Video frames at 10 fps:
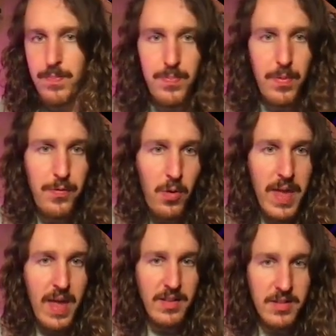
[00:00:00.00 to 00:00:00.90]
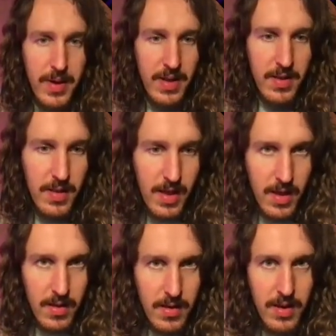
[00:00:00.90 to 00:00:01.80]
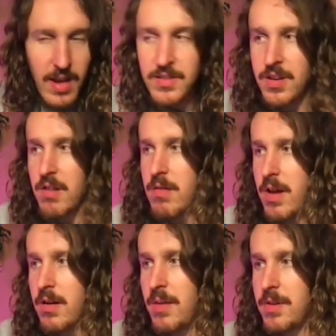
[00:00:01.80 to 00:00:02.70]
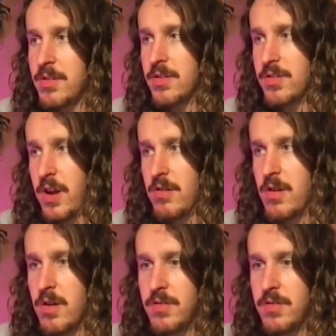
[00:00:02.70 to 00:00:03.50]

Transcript: before we get into it, in case you don't know, let me just show you